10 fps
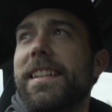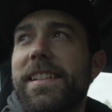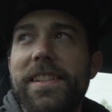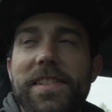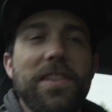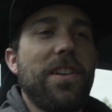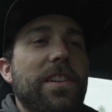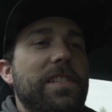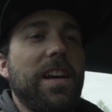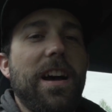This car
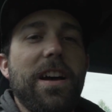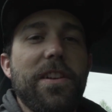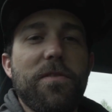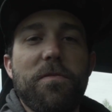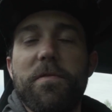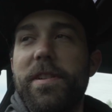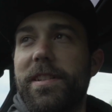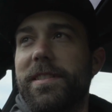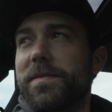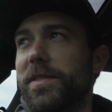is
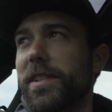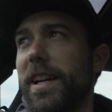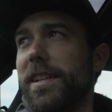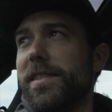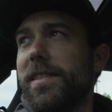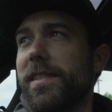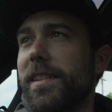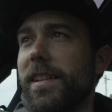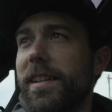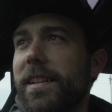unreal. You guys,
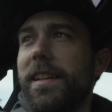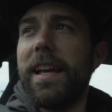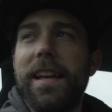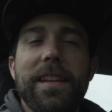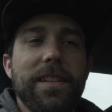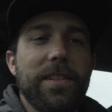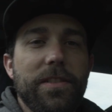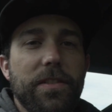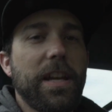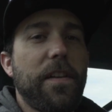
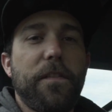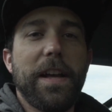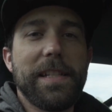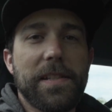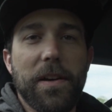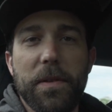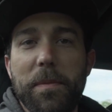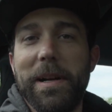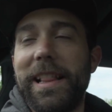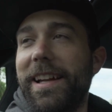you gotta find someone with a
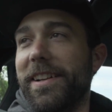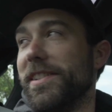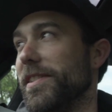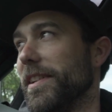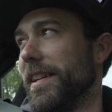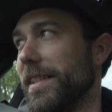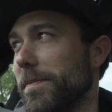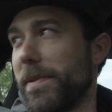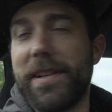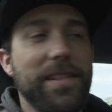McLaren so you can
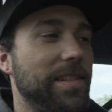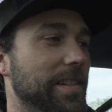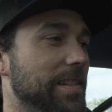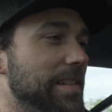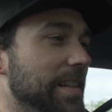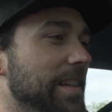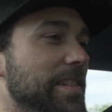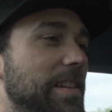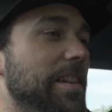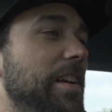experience this. That
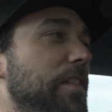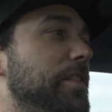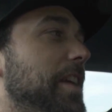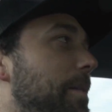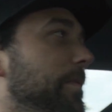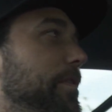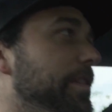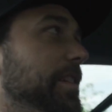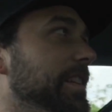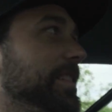is another type of
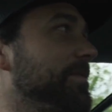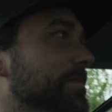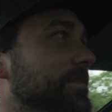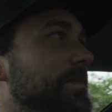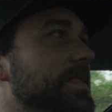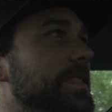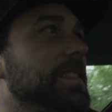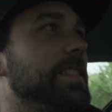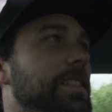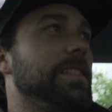feeling.
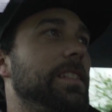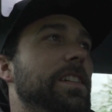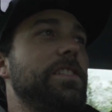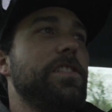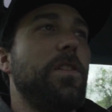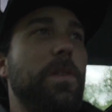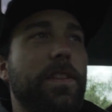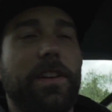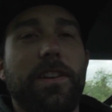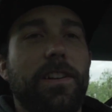There's no
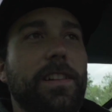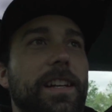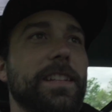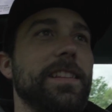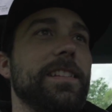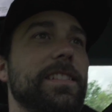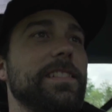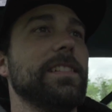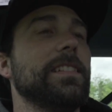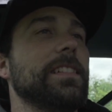other car like
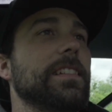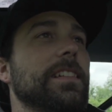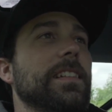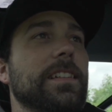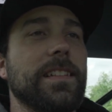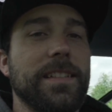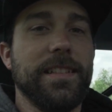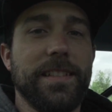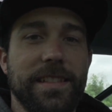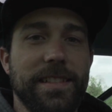this.
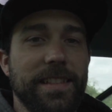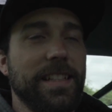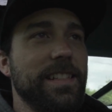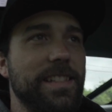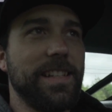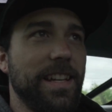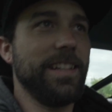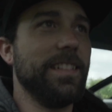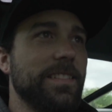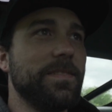Insane.